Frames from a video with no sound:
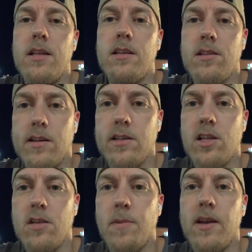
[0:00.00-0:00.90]
doesn't get
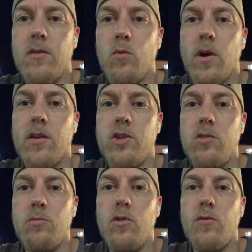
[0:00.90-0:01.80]
suspended, where do
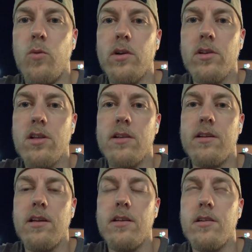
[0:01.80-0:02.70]
you move
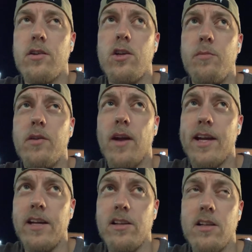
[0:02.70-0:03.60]
Wilson in your QB
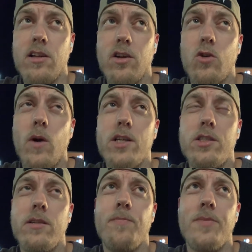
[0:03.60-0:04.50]
rankings? That's a good
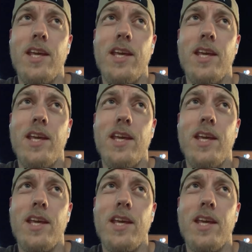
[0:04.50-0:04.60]
question.